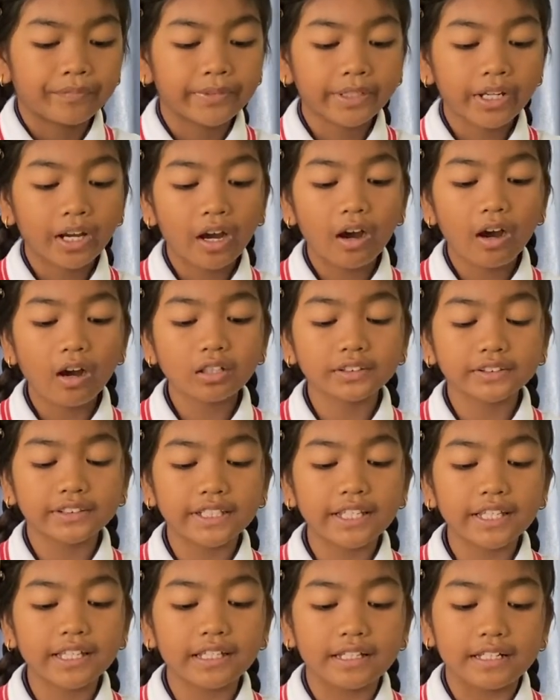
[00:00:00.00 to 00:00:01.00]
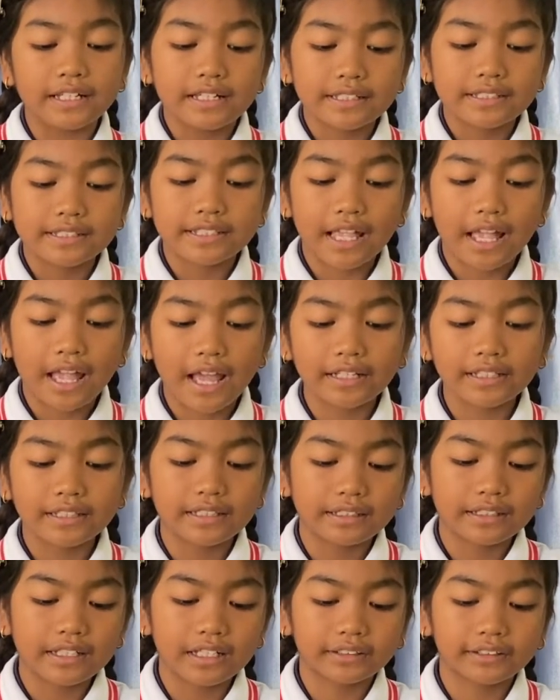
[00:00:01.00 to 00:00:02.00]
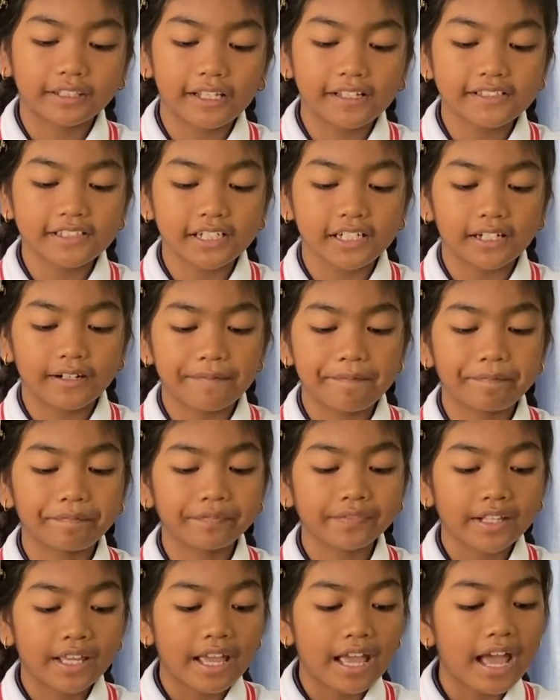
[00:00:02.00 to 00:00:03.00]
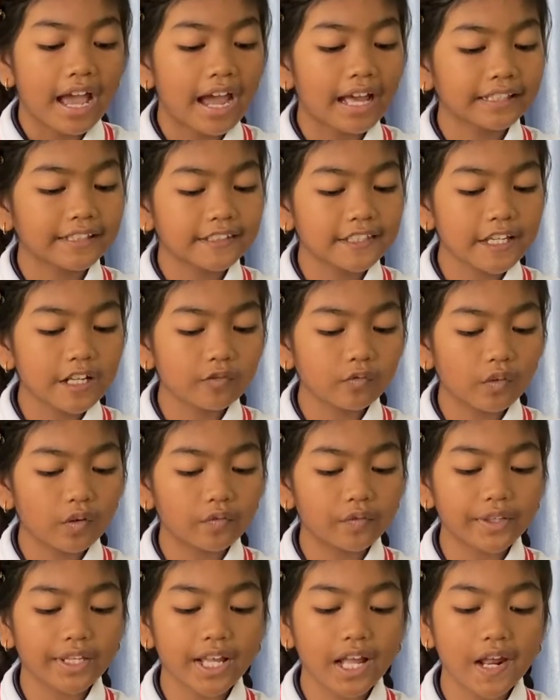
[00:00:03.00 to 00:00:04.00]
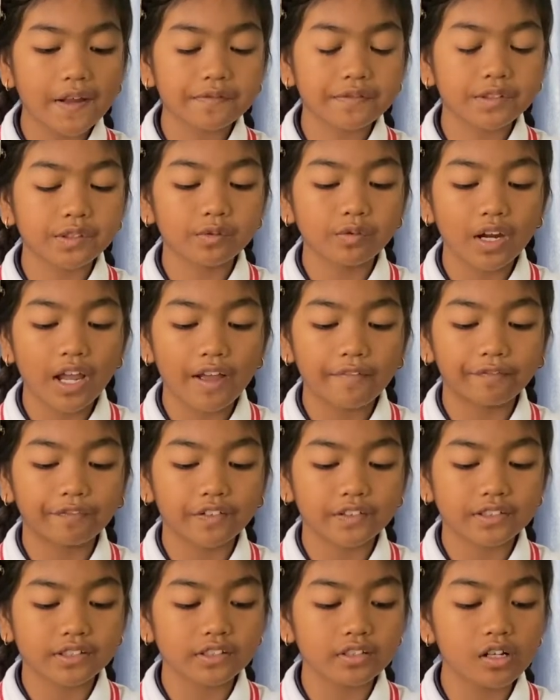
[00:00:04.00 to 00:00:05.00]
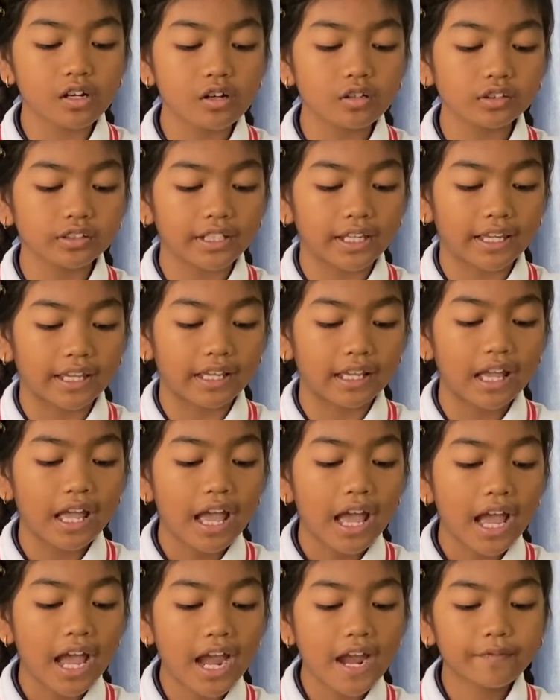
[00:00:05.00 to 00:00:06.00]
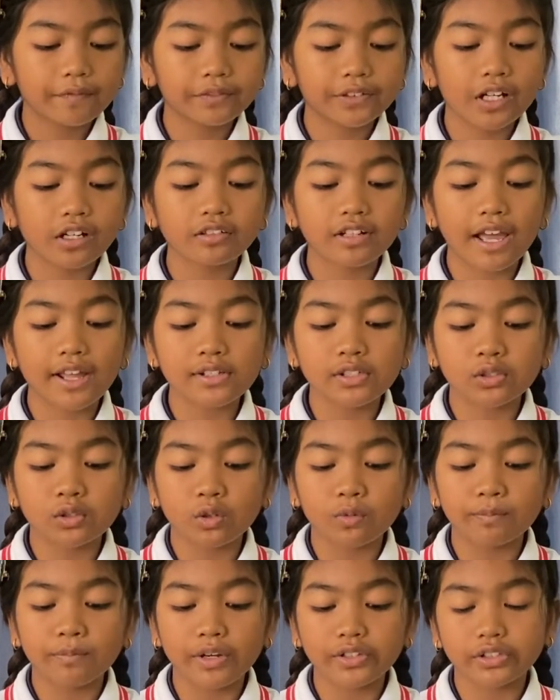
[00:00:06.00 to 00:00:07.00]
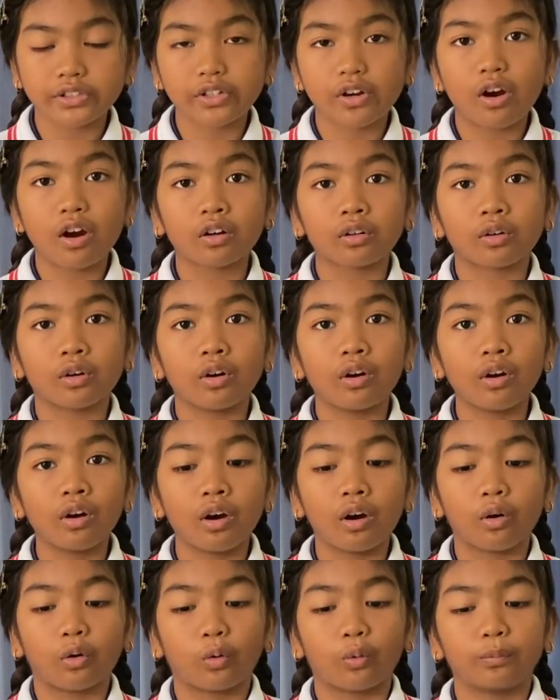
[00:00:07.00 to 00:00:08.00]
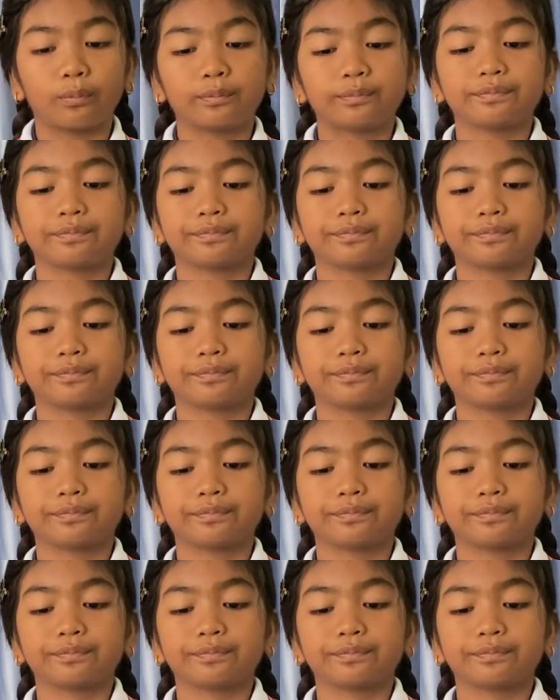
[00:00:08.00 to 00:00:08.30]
Oh dear, said the teacher. I think we will have to have a snow day. After lunch, you must all go home.